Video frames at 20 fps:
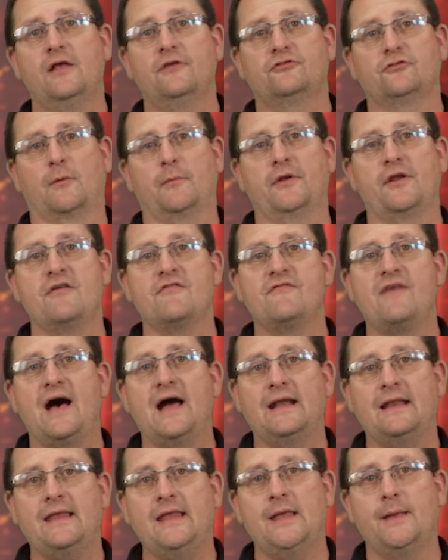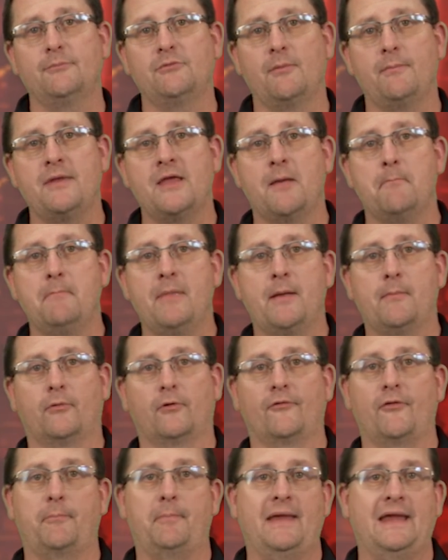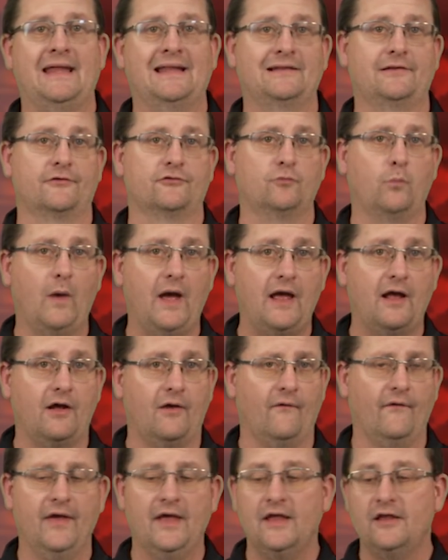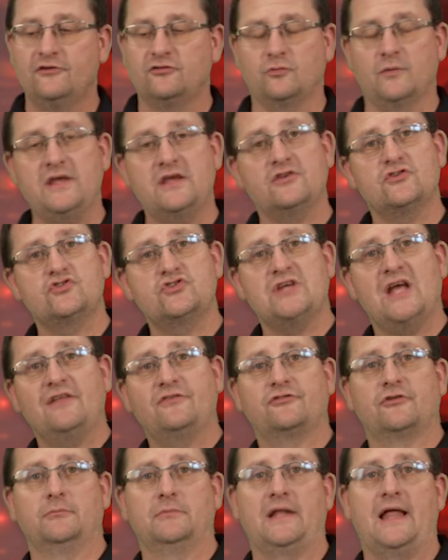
So I'm going to invite him to be a member of the panel as well, so he can shed some